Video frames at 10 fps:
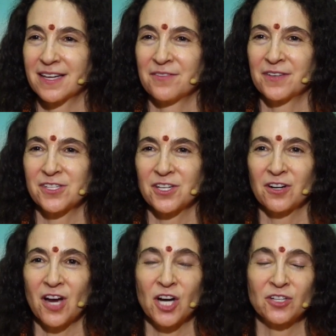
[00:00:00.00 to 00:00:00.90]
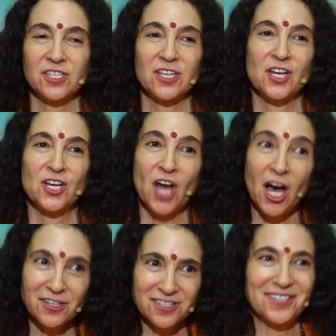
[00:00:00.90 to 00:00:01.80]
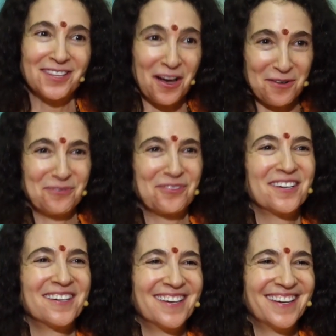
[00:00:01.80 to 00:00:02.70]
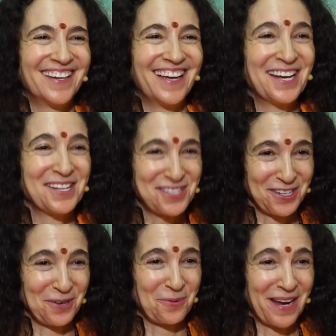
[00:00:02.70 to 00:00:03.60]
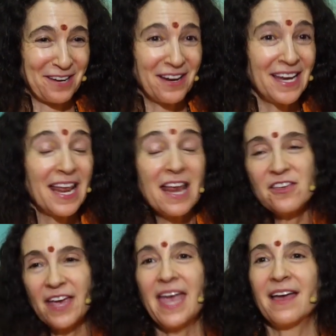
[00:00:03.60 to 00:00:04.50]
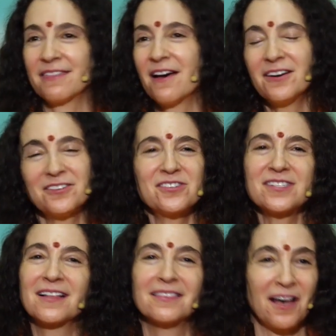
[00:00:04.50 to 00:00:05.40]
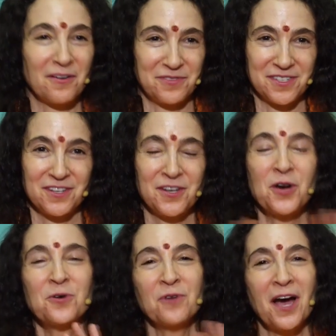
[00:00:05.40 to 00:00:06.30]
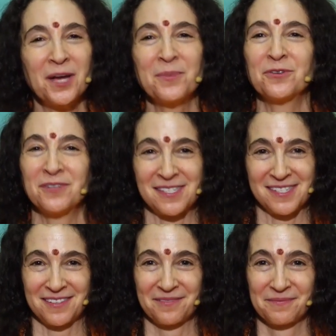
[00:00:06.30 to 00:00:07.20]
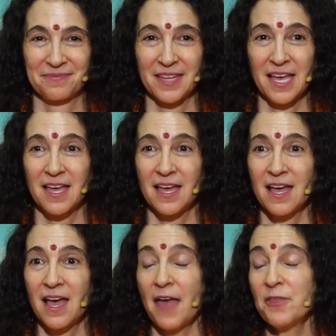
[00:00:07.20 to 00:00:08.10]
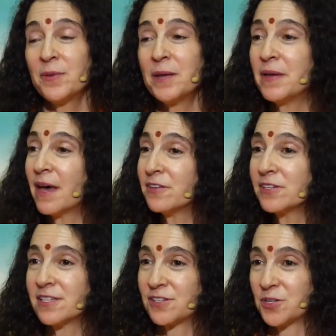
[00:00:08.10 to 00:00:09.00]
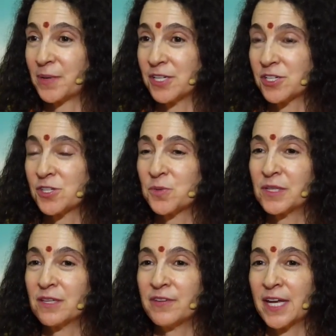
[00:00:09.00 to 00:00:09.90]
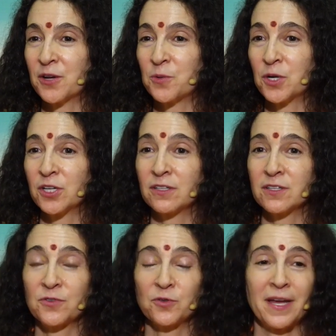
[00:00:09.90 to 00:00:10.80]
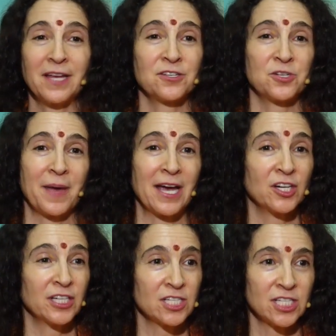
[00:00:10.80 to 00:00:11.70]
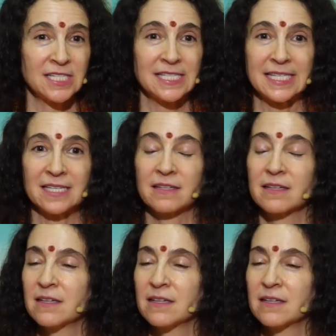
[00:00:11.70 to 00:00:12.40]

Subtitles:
convince our hearts not to love in a certain way, right? You can't. The heart just loves. No rhyme or reason. And there may be other situations. We're living in a world of arranged marriages that